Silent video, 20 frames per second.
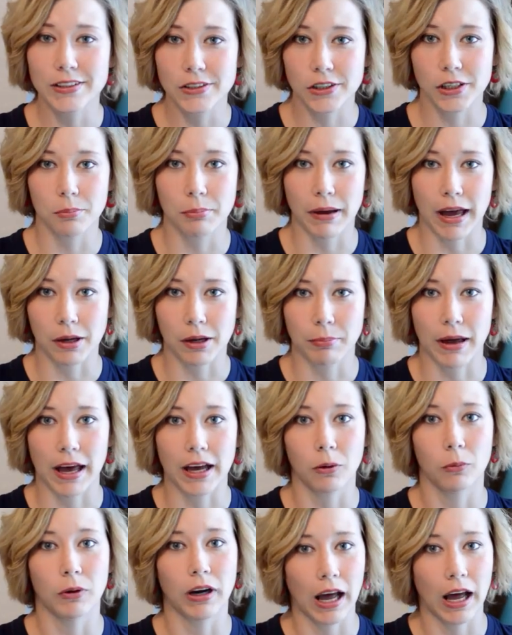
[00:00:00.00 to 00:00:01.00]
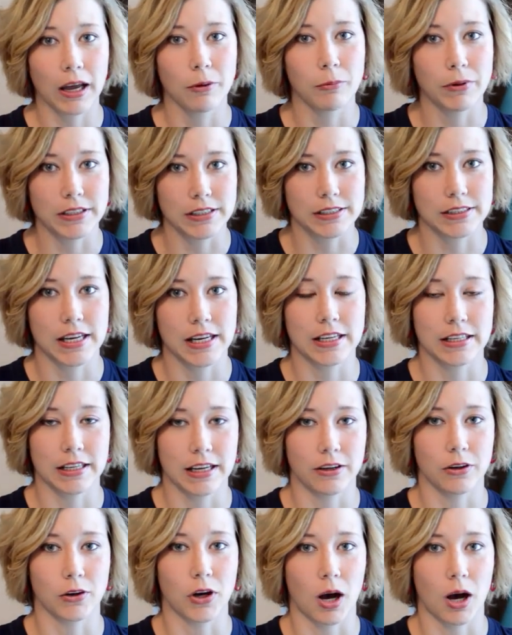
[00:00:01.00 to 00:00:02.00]
took a backpack when I went to San
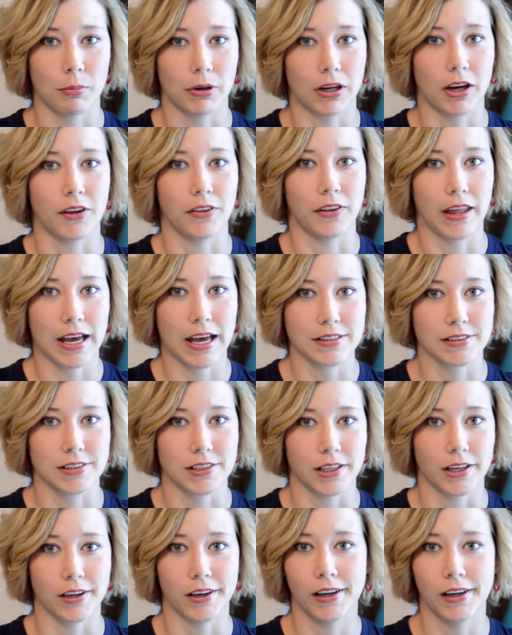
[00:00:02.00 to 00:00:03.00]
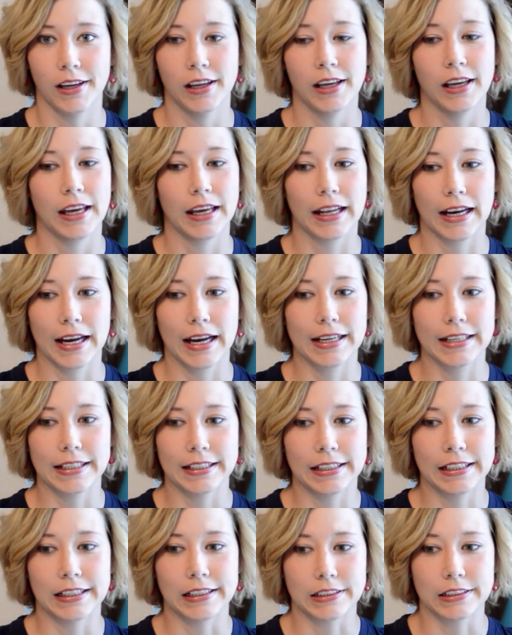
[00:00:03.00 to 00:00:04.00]
Diego Comic-Con last year and I
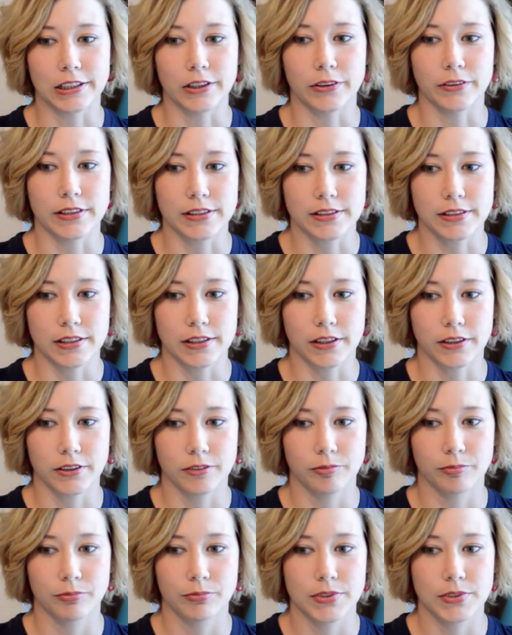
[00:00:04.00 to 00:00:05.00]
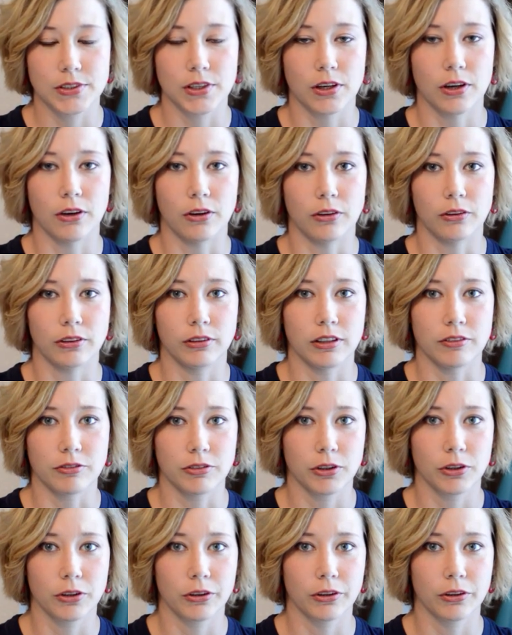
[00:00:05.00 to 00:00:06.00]
didn't get to go this year. So if
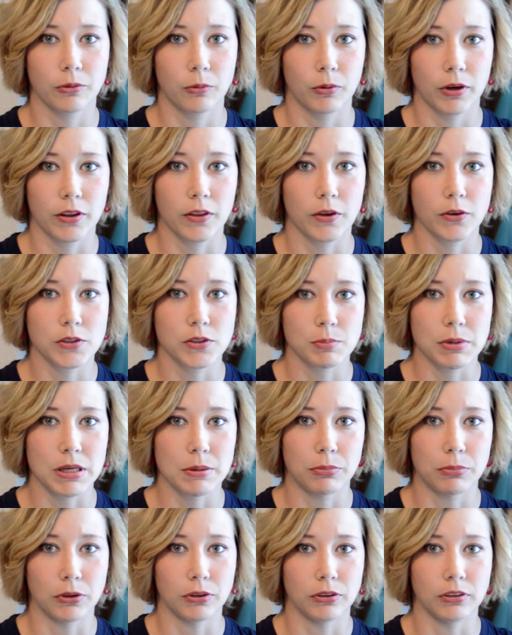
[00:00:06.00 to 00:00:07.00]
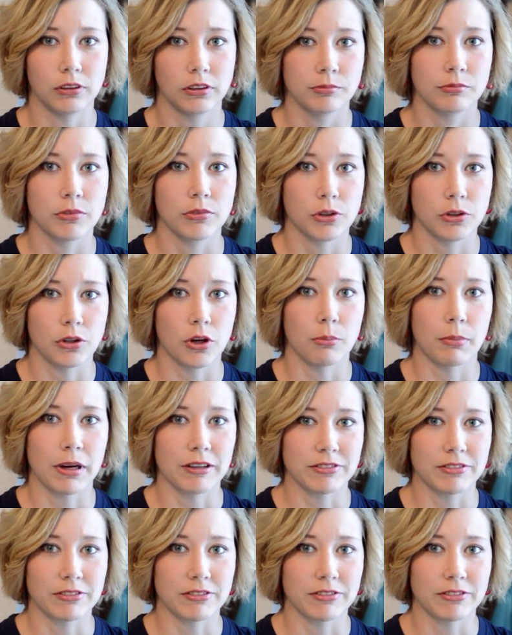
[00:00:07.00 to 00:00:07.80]
you're one of those people, you know my